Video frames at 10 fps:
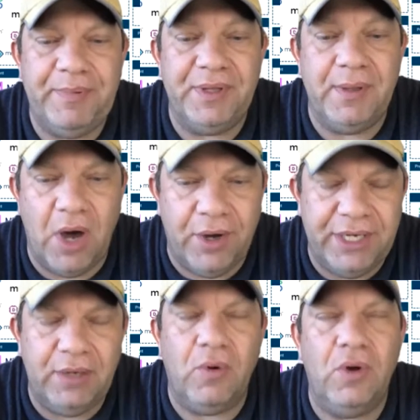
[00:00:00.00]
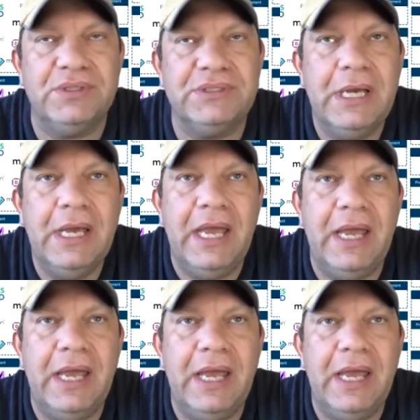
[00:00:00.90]
people in the marketing roles,
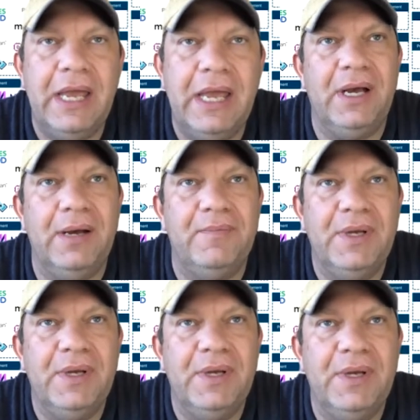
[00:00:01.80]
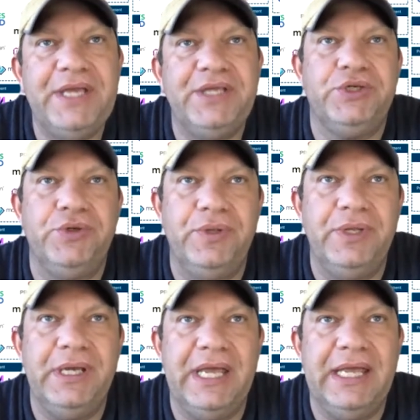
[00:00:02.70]
and we had them speak
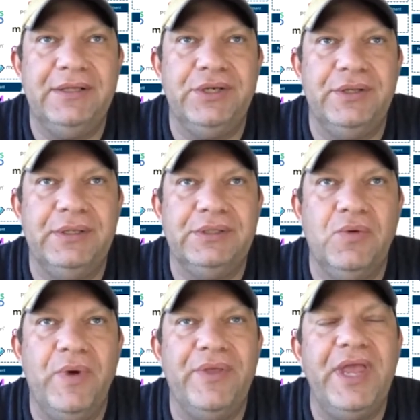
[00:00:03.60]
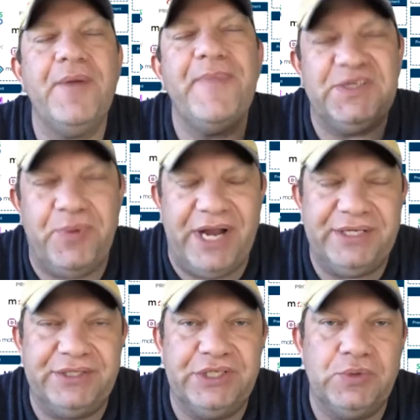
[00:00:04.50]
to where their best
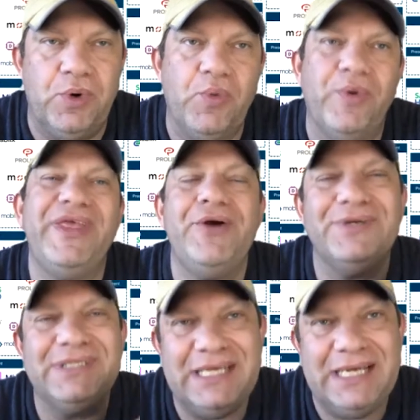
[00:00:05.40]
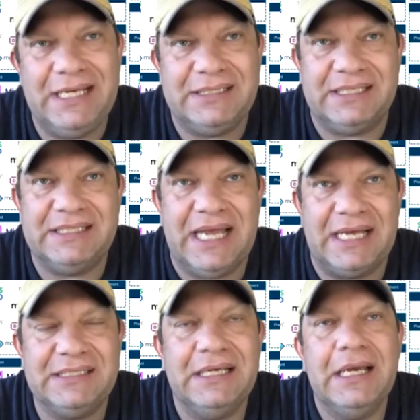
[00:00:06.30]
practices were, where they were seeing
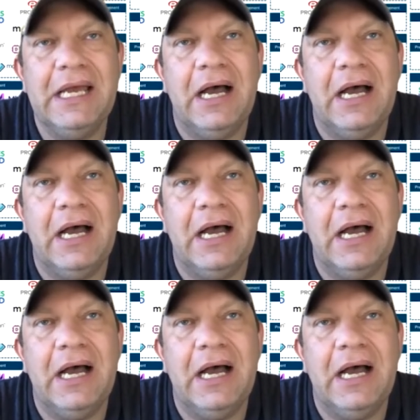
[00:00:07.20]
success,